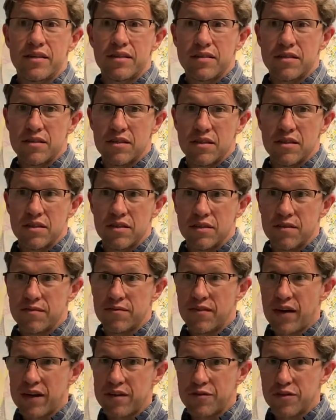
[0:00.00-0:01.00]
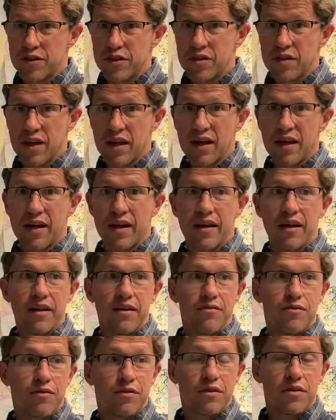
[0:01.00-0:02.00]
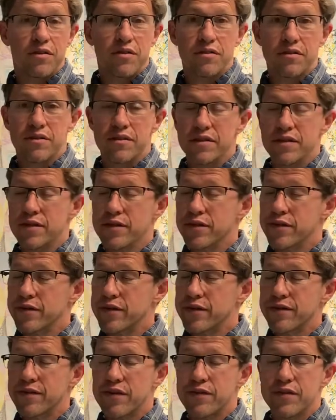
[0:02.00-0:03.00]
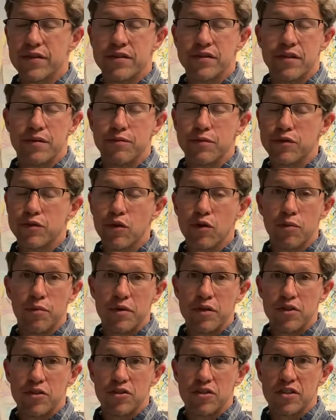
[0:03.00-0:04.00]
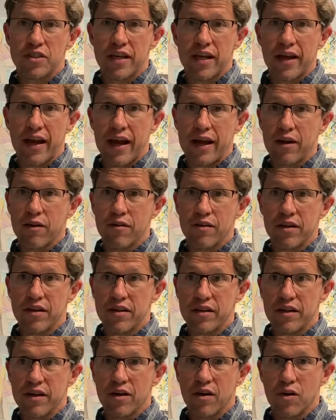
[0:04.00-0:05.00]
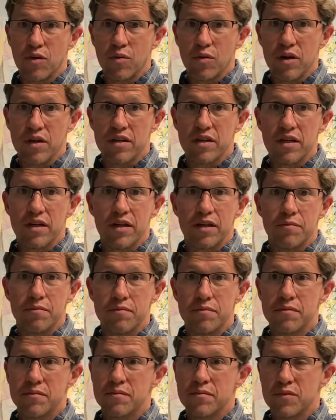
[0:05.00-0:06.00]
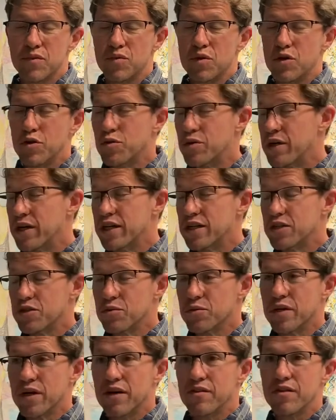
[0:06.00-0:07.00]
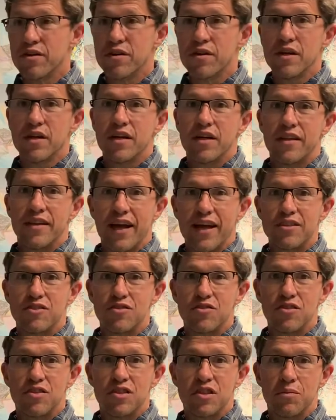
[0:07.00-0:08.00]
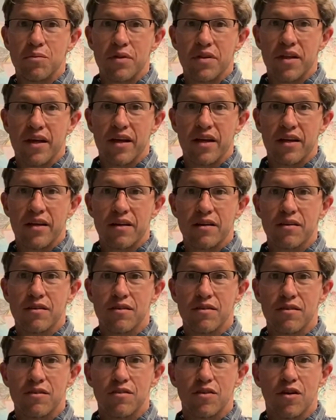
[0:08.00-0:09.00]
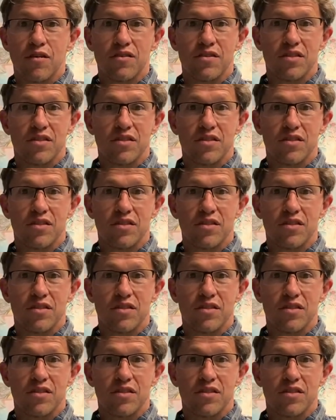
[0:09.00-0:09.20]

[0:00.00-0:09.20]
to fight for your life, or, you know, even if it's something stupid, you just get angry, you get all worked up, road rage or whatever, That's your sympathetic nervous